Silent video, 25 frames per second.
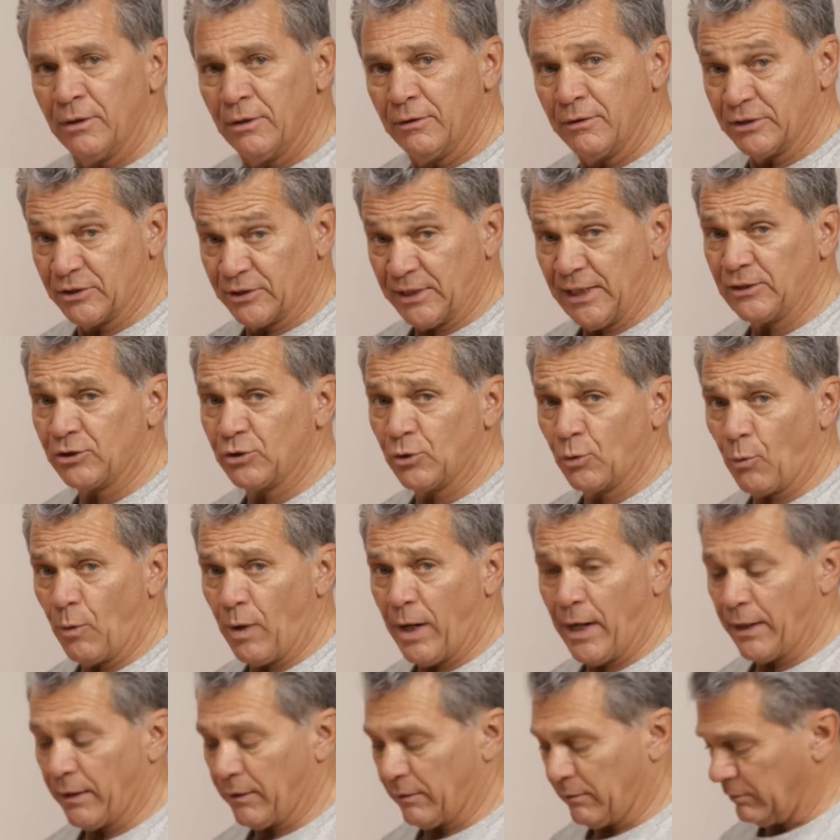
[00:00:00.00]
the sensor
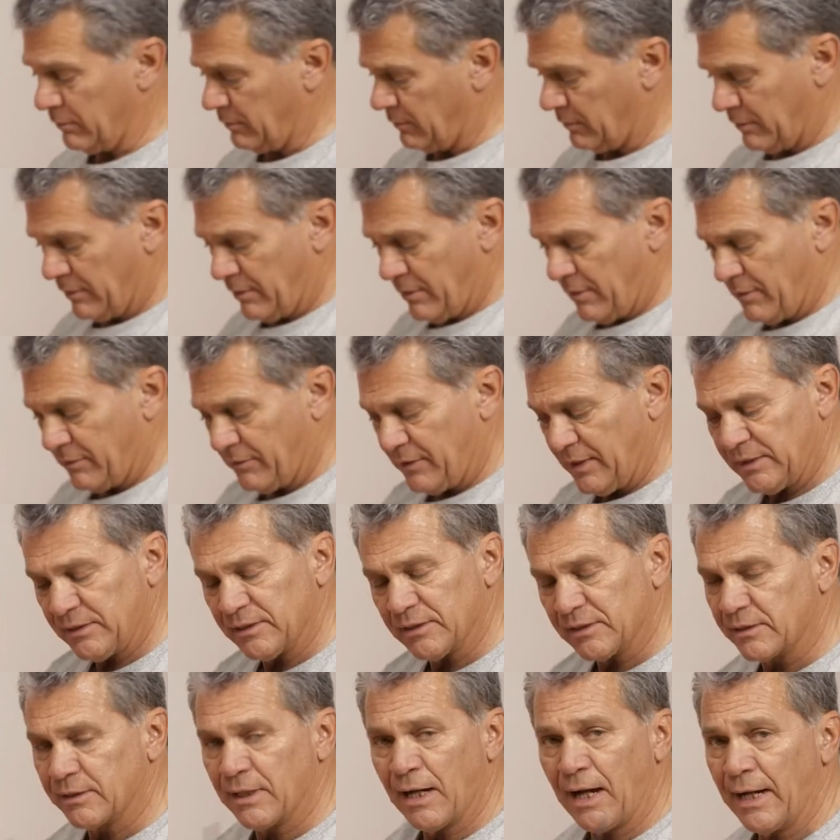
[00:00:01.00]
wire. This
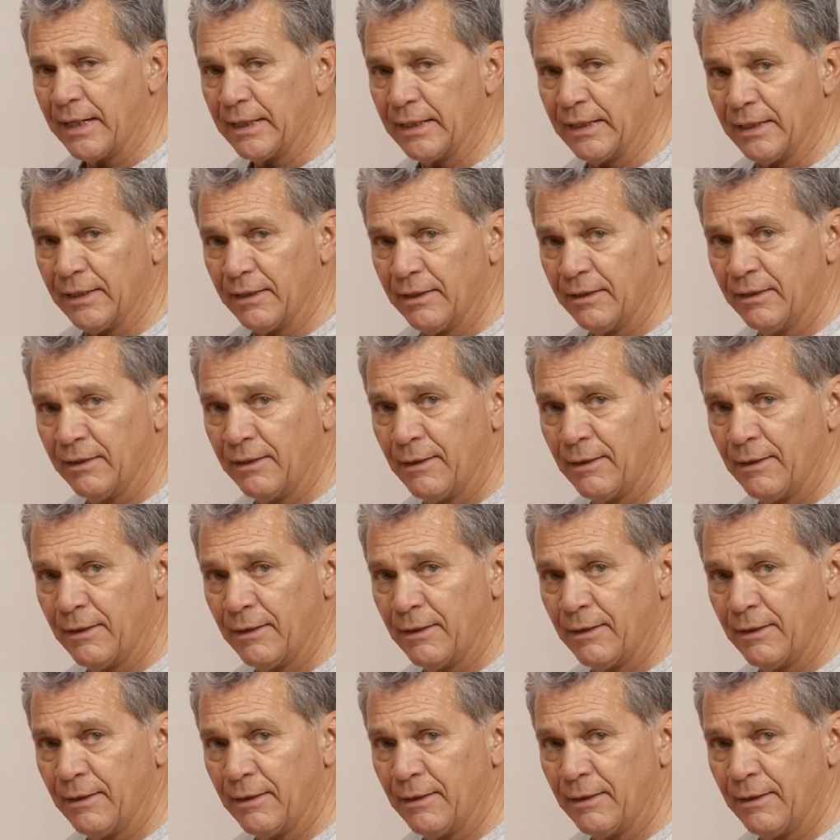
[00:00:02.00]
is tiny.